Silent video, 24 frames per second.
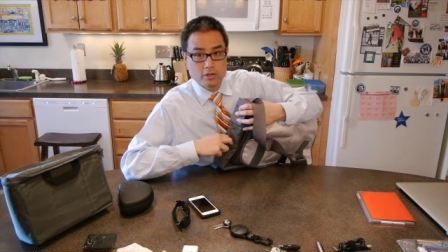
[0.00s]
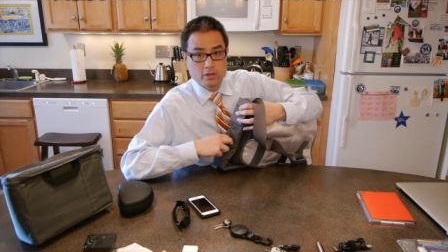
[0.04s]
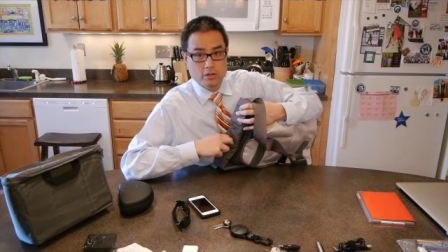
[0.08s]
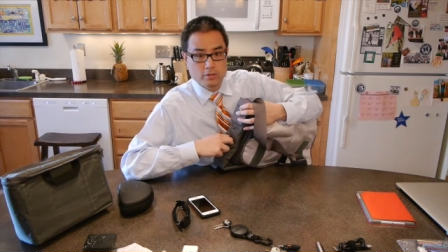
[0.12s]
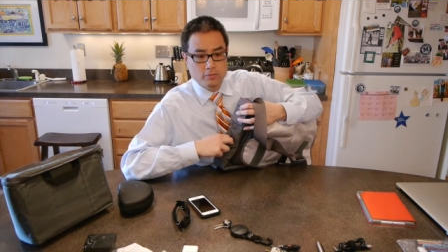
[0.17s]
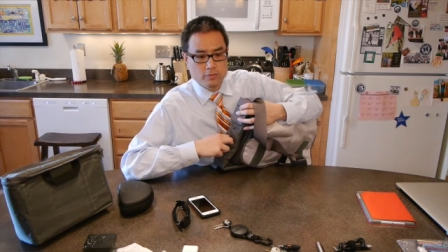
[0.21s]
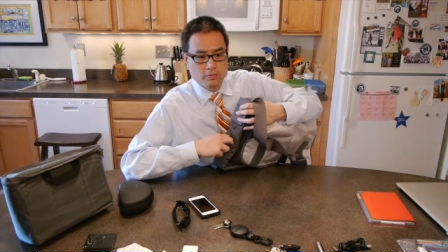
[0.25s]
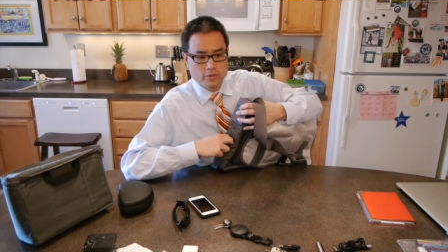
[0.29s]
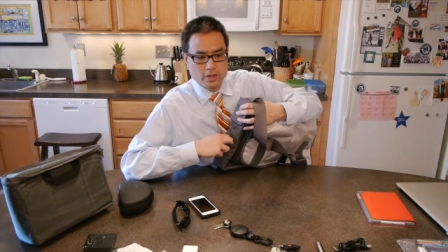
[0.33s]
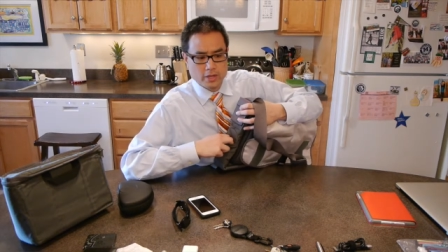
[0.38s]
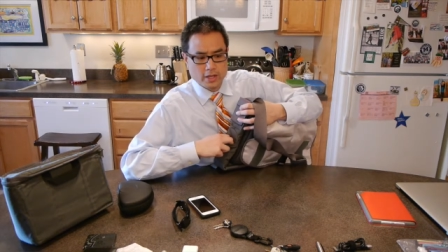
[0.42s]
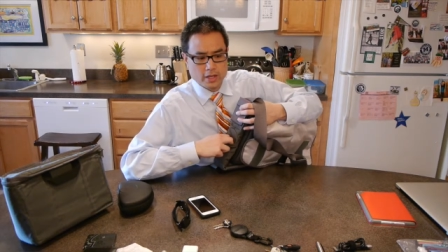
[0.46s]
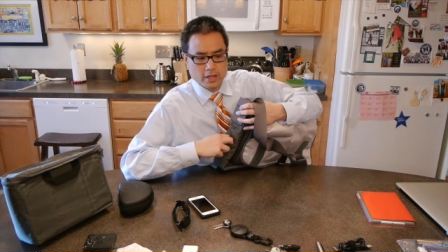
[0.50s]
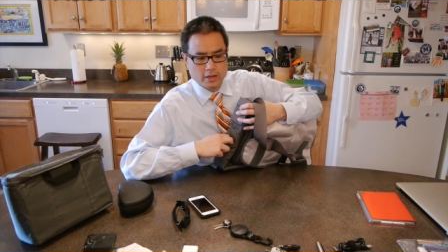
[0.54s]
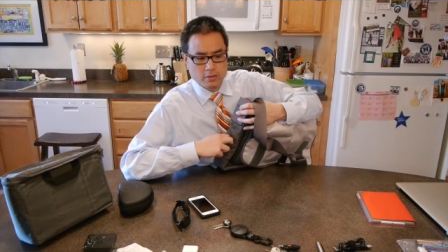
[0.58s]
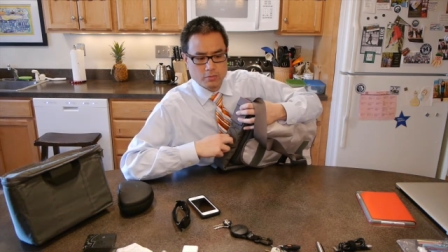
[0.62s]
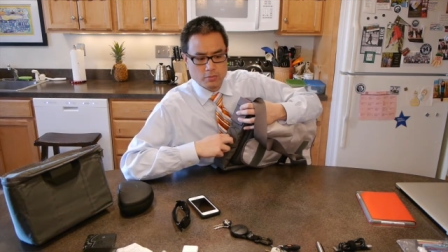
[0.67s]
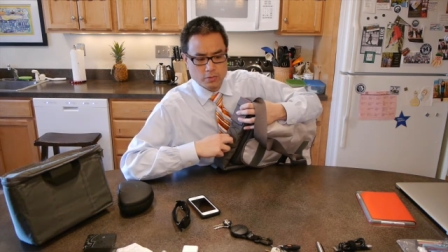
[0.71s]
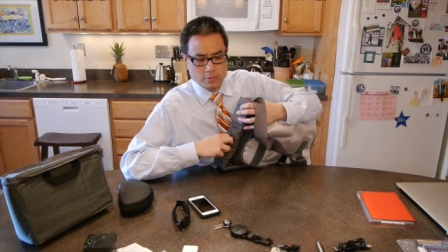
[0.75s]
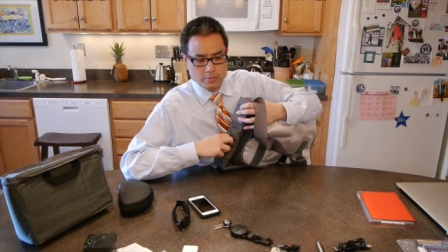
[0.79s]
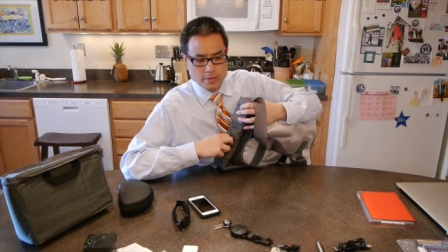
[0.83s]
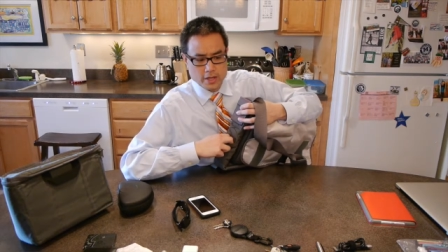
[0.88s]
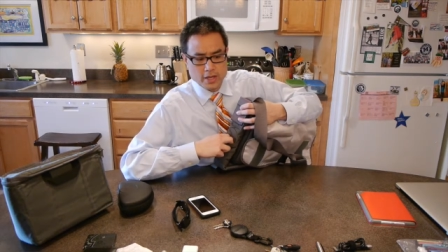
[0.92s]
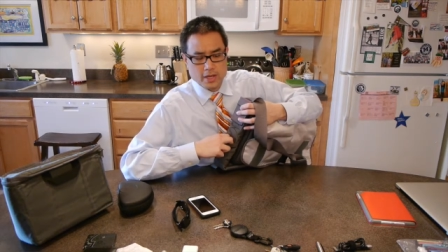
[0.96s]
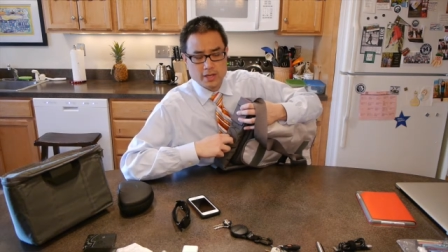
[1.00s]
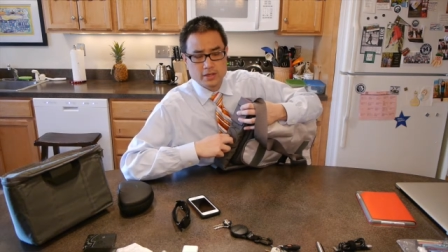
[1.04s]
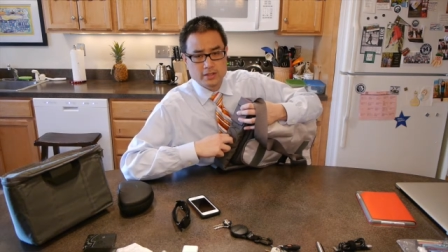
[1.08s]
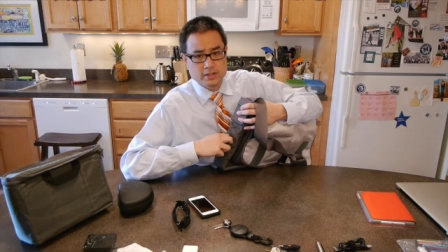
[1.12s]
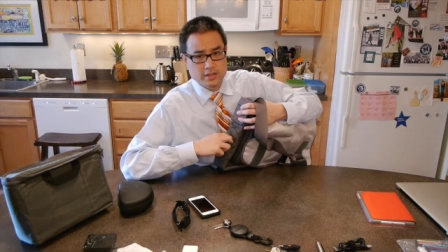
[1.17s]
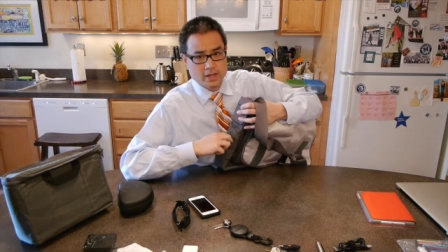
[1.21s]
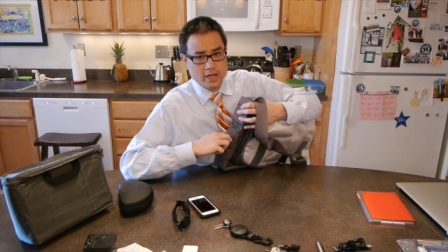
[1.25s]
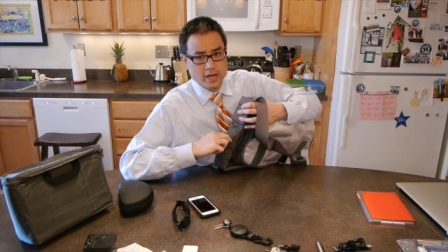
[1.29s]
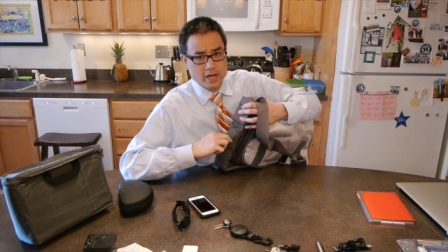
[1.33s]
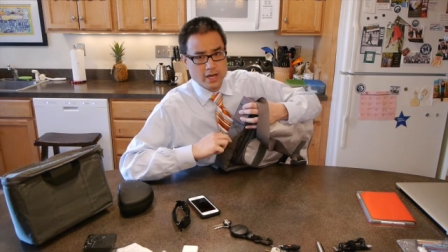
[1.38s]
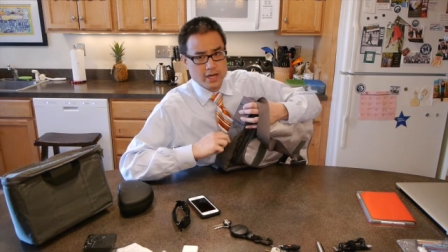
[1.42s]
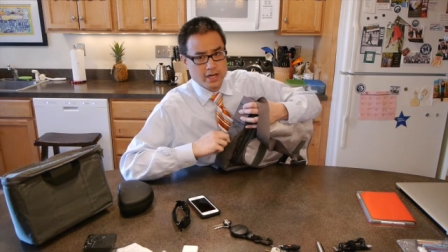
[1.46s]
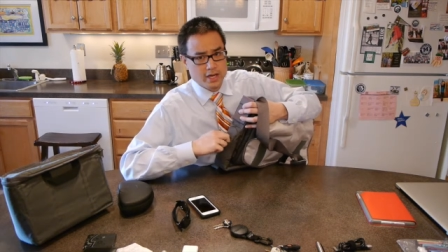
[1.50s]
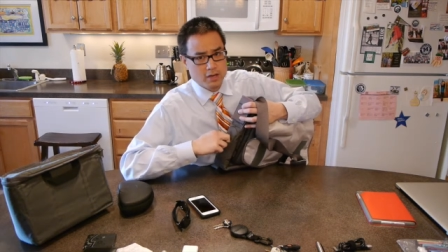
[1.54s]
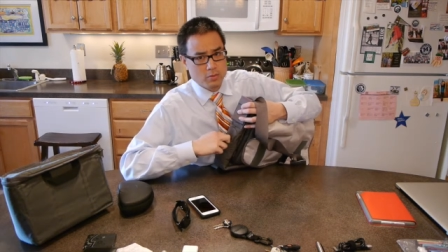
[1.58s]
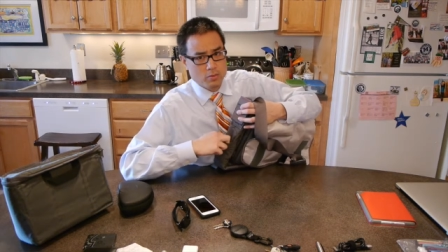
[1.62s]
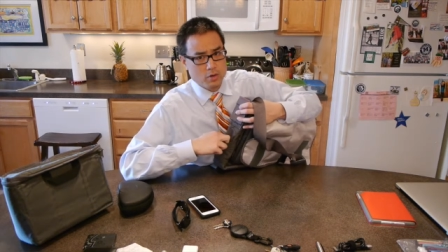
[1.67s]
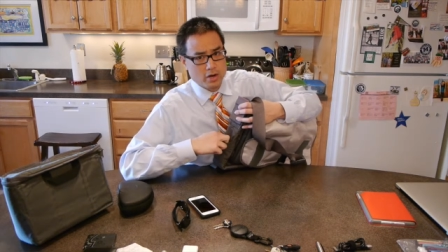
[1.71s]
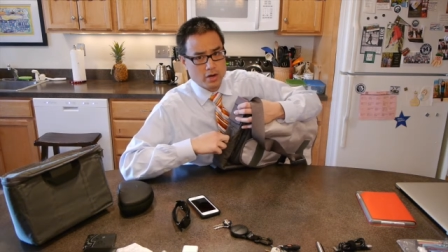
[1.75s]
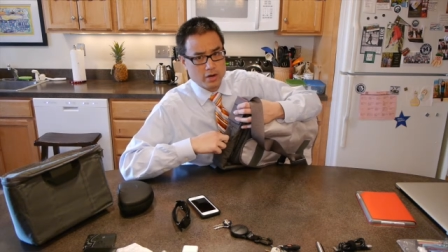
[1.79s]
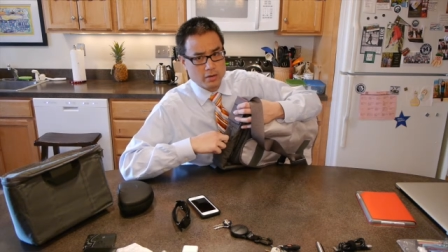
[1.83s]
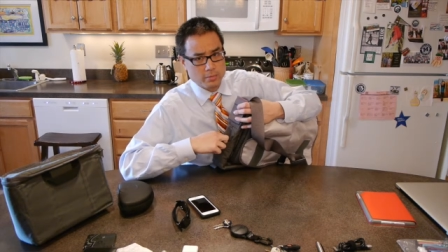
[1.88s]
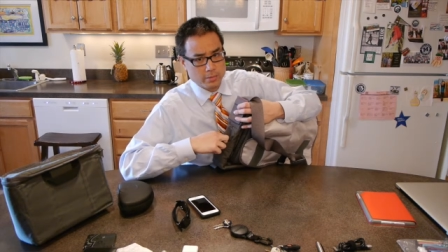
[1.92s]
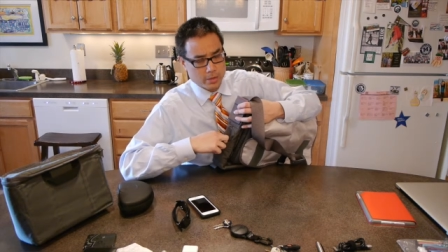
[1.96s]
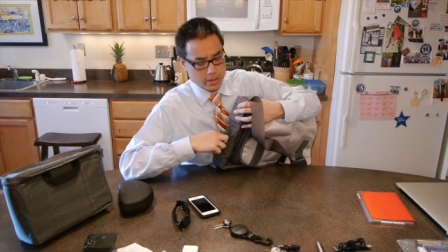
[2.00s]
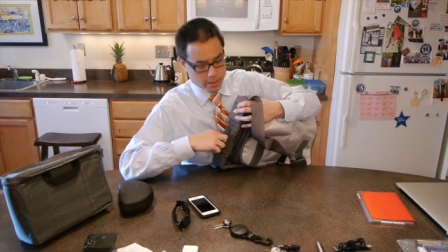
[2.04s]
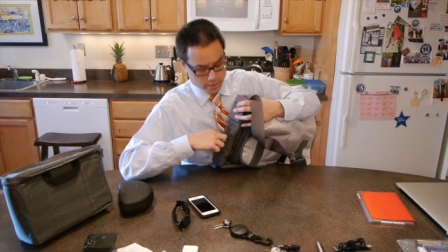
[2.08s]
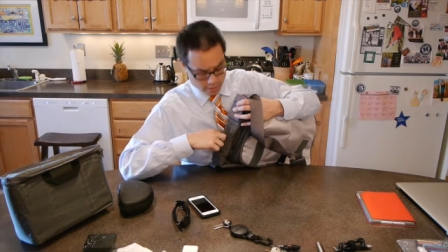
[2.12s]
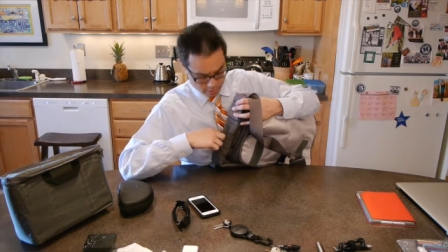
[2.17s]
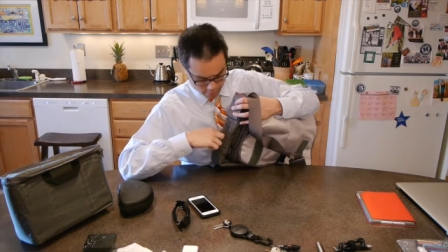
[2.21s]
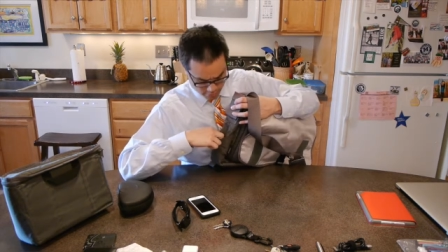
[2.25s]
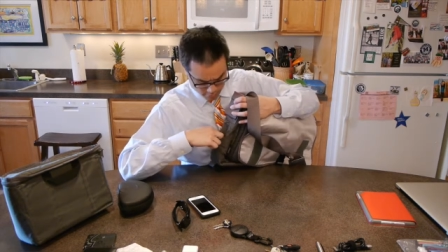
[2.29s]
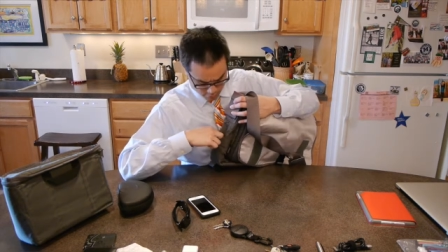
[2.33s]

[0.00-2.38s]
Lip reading: it really would be a tiny water bottle.